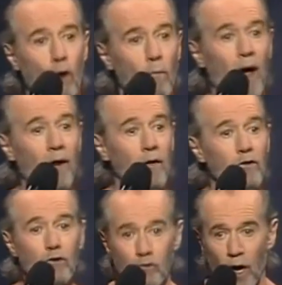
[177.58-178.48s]
makes
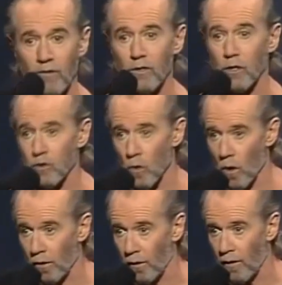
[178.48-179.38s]
incongruity the definition
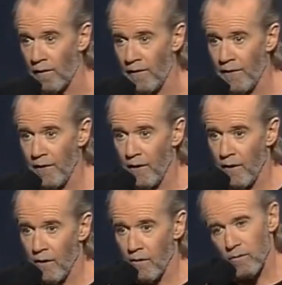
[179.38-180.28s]
of comedy,
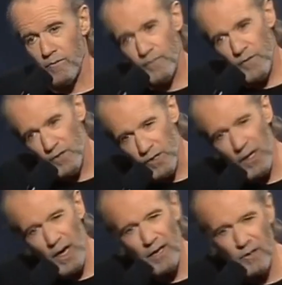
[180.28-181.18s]
therefore making it
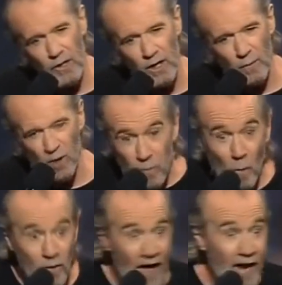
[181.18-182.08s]
not
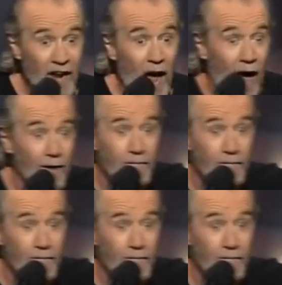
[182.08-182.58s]
subjective. But,